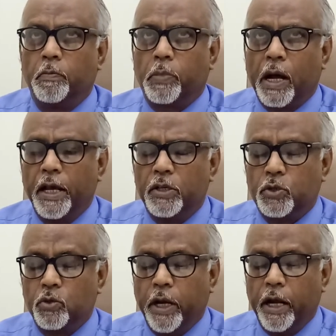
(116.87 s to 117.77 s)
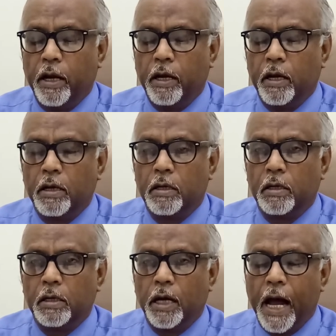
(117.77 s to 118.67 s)
price today
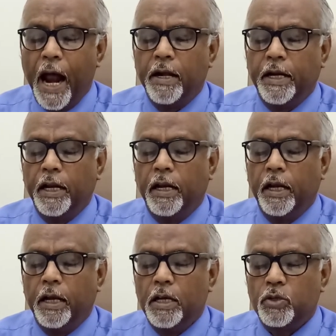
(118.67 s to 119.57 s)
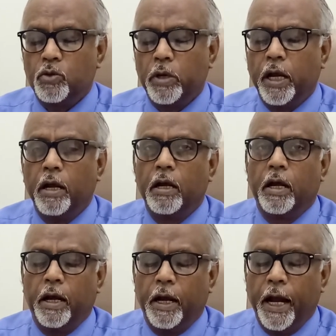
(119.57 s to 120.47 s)
at Delhi is today
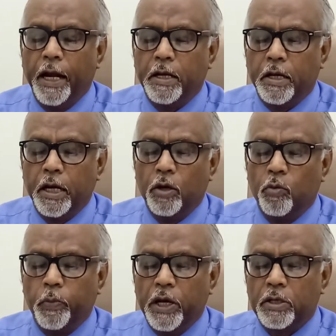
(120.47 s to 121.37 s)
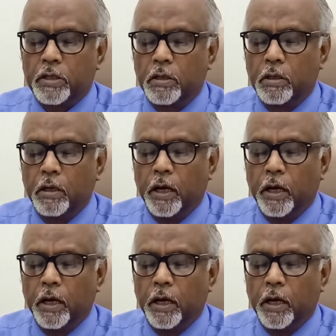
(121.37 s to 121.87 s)
80 rupees